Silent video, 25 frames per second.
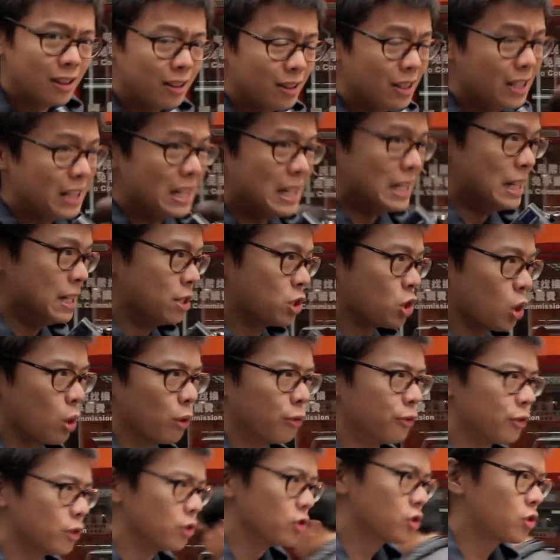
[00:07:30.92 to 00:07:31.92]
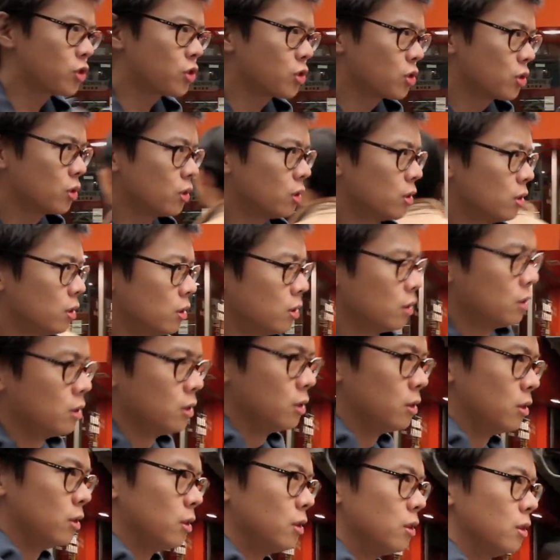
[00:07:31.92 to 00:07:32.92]
these off as
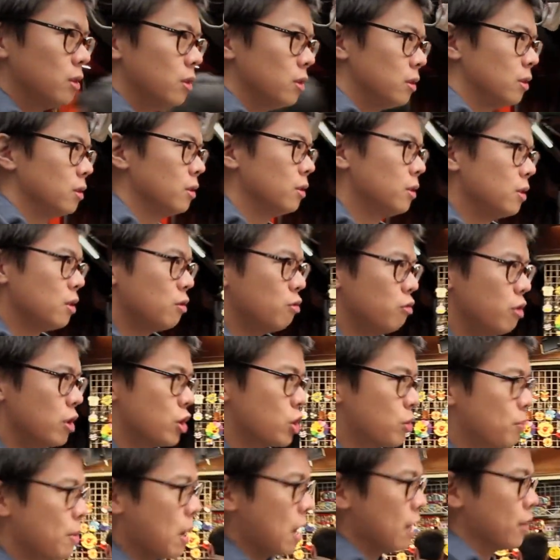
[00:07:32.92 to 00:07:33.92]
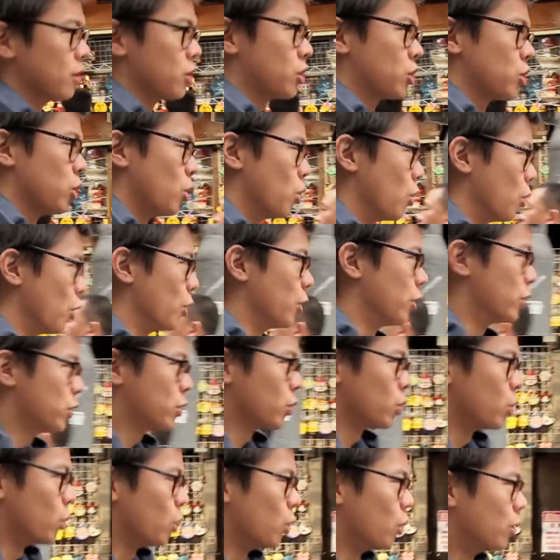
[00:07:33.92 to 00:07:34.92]
rich men's toys
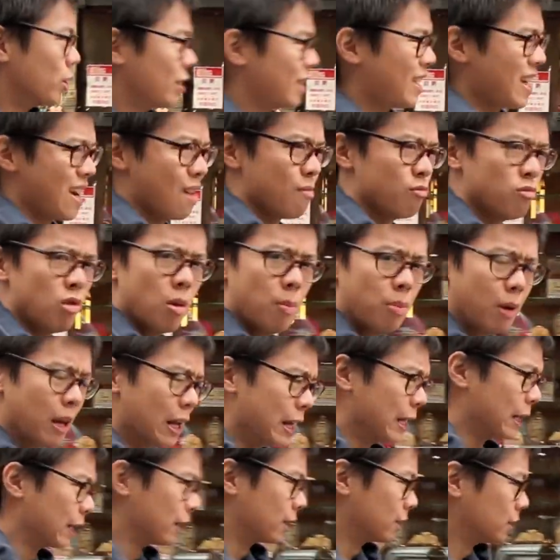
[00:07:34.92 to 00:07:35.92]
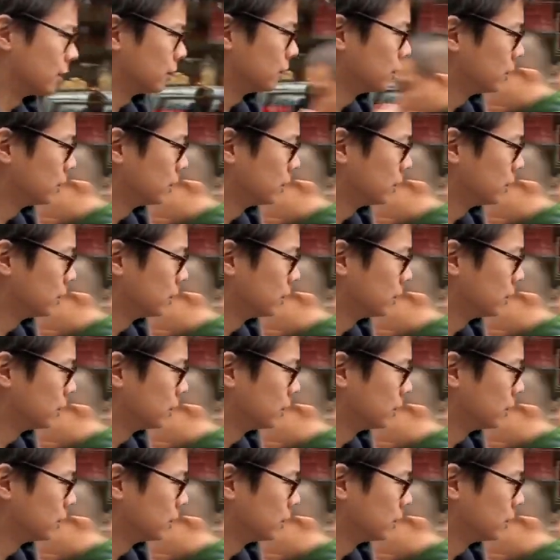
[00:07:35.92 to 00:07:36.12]
or camera bling.